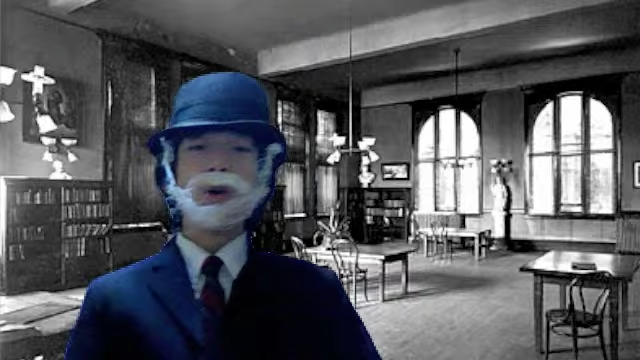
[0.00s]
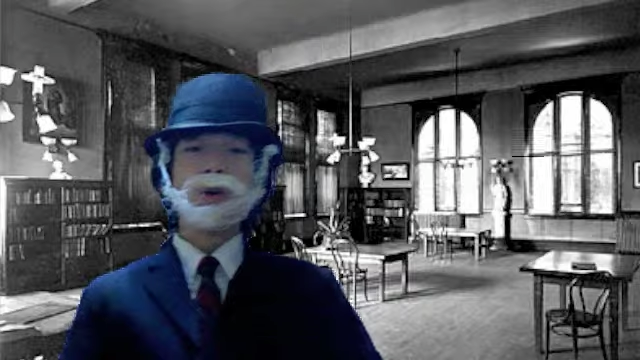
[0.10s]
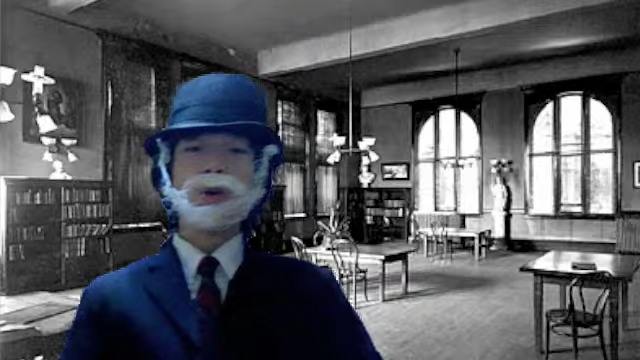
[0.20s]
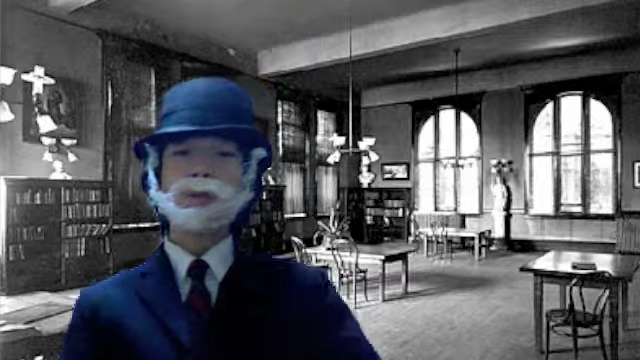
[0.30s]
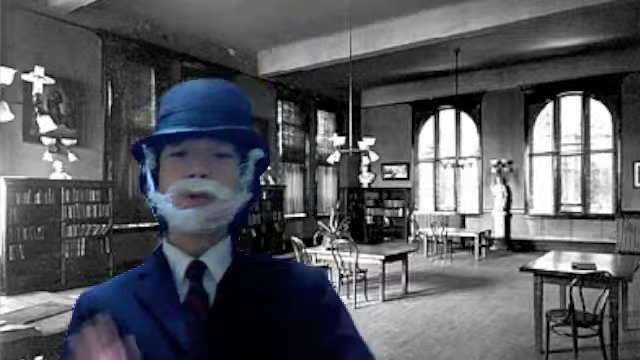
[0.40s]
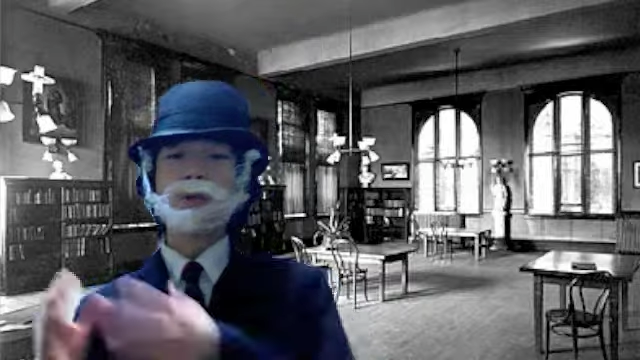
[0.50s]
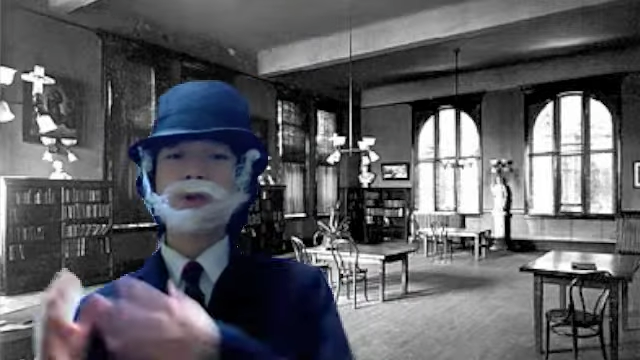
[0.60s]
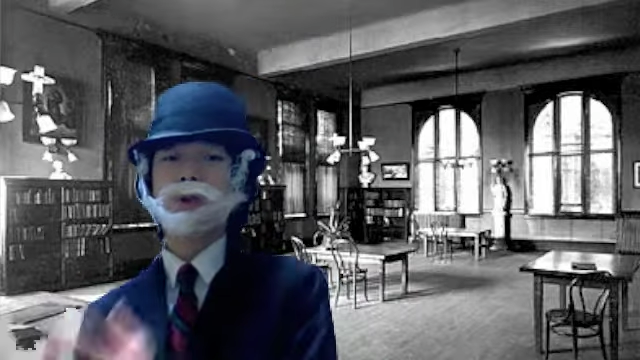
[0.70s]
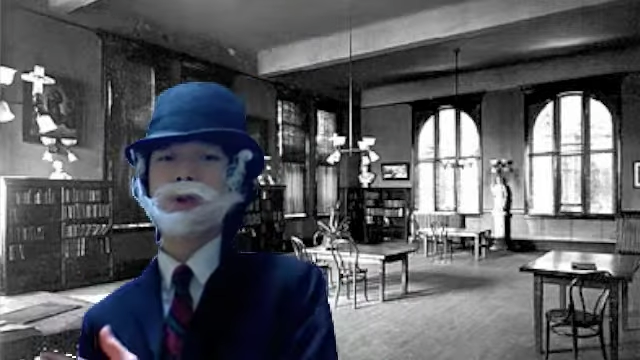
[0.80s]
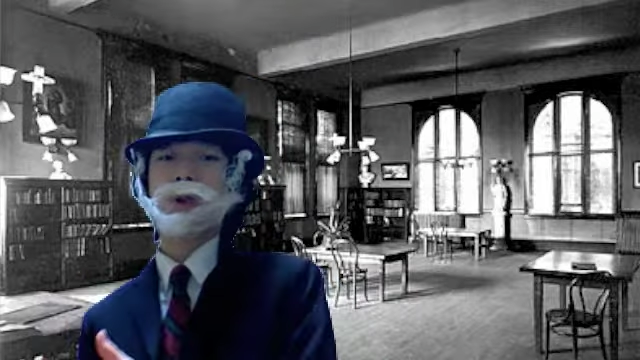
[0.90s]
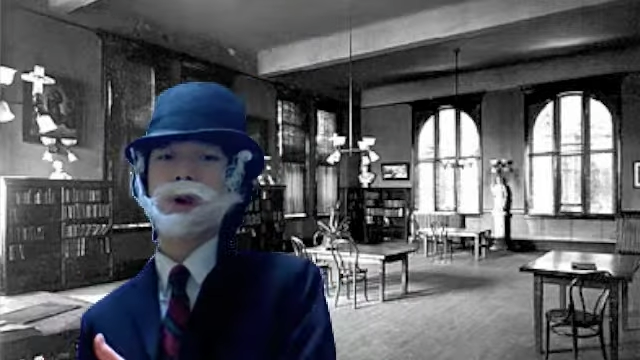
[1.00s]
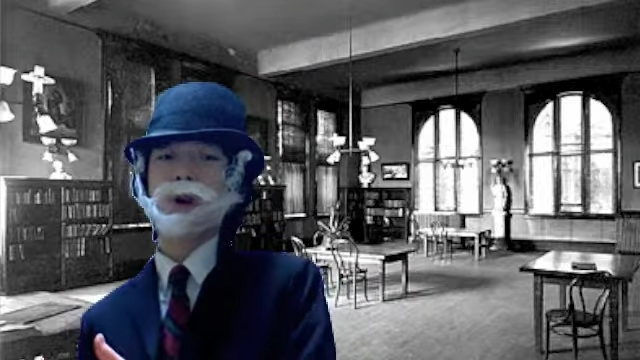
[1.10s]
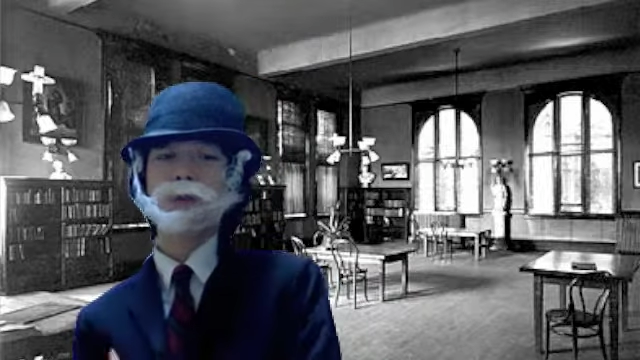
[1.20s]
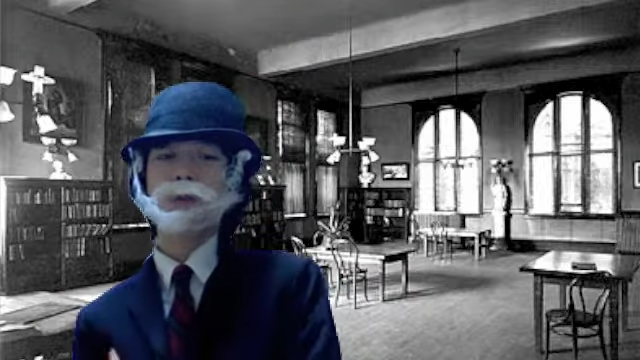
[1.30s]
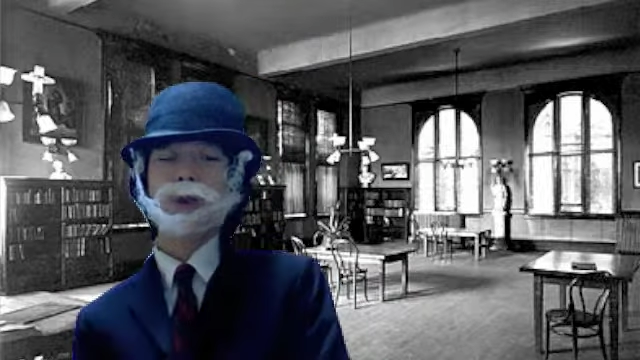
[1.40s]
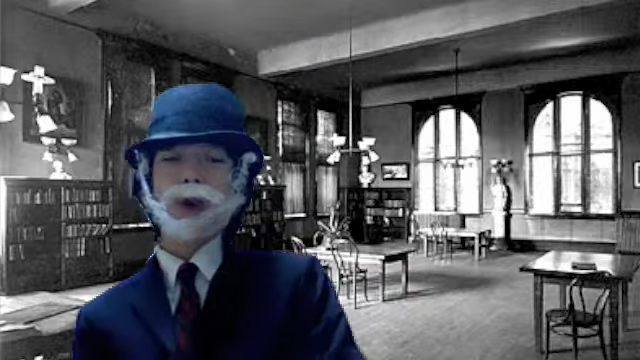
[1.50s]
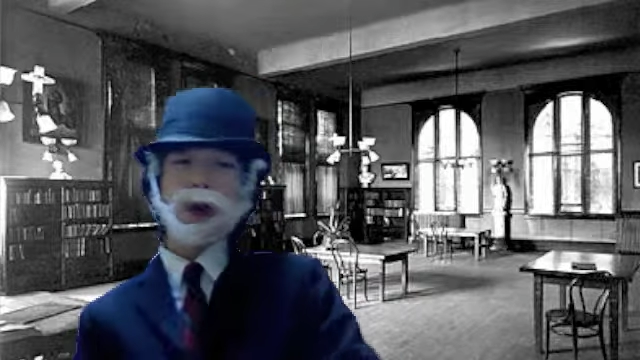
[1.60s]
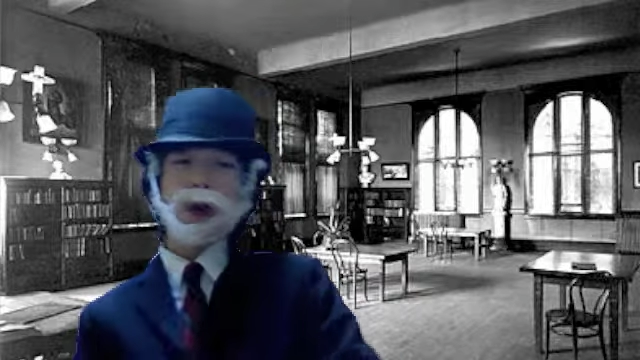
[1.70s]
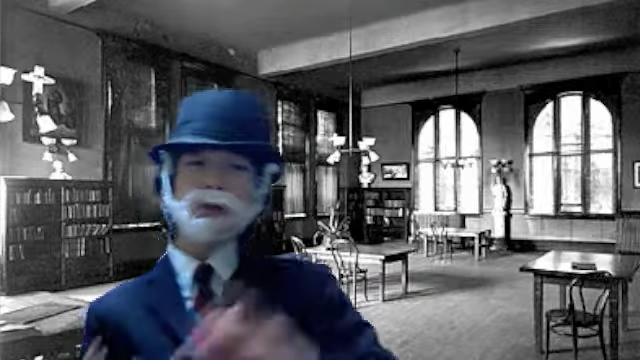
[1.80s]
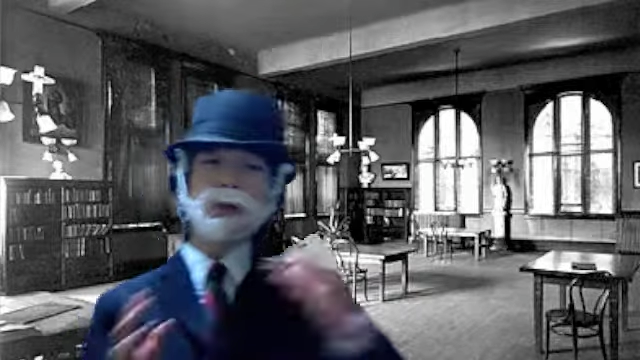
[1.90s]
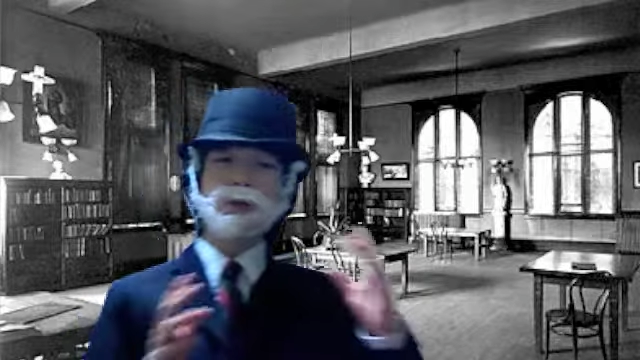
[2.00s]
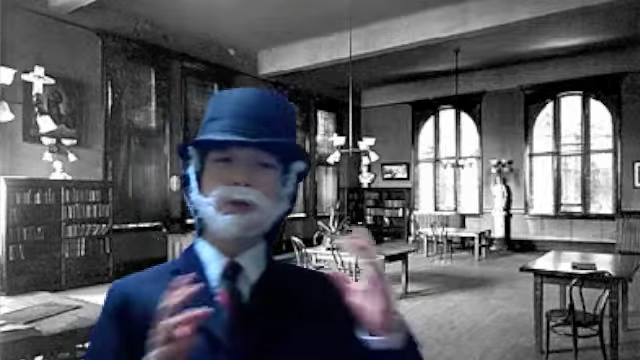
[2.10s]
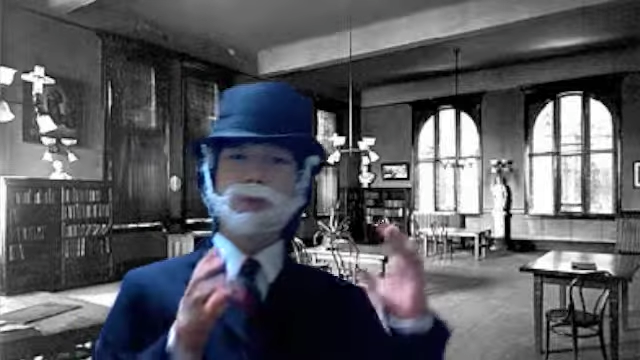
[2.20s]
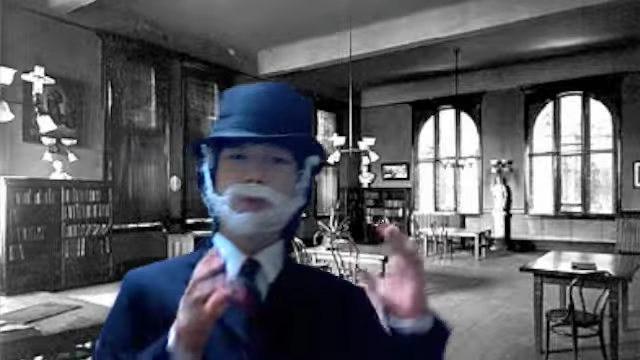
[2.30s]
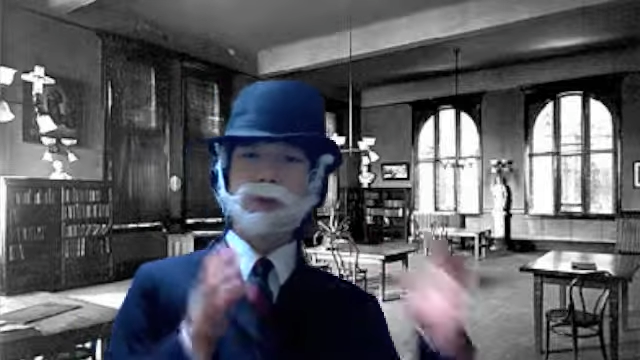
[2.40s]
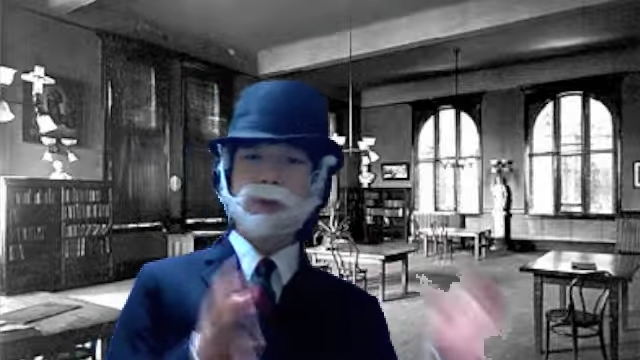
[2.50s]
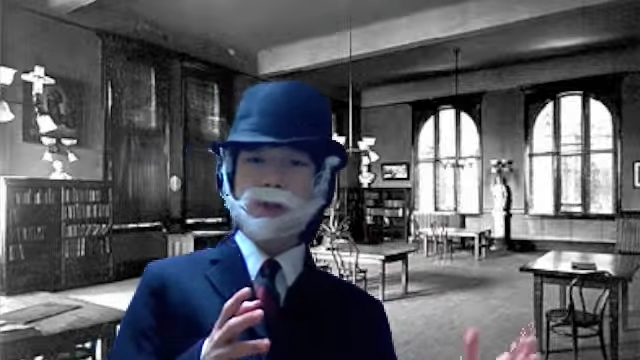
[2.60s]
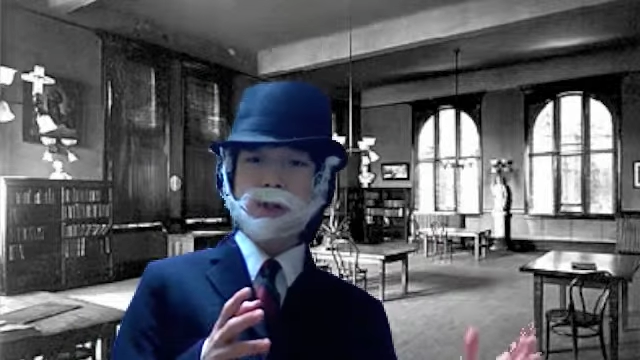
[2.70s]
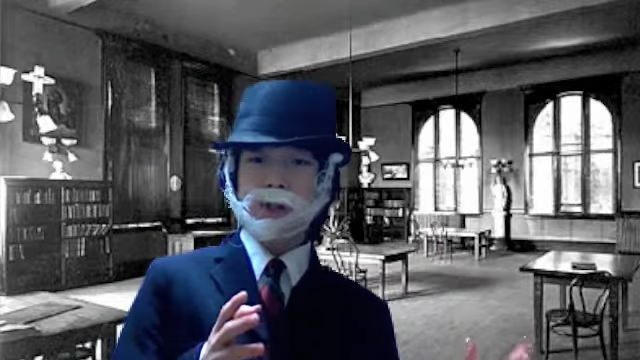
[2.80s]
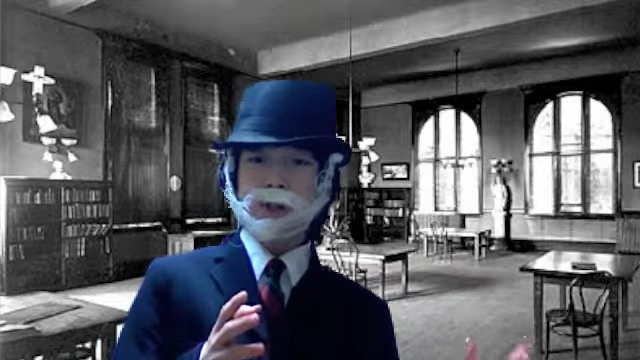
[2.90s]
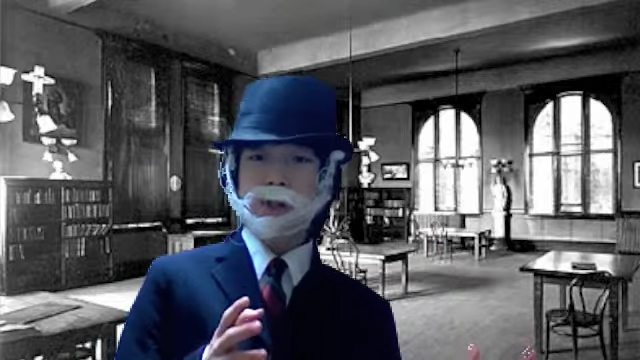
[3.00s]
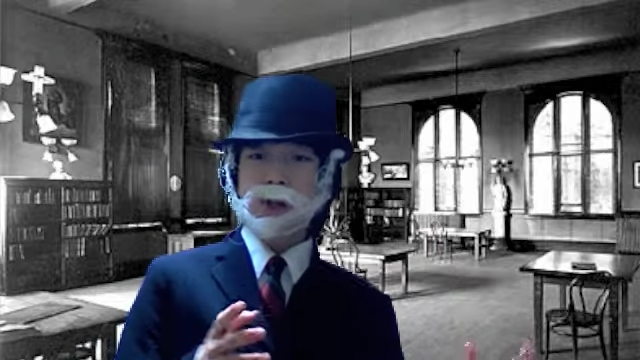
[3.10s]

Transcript: from the social laws and social provisions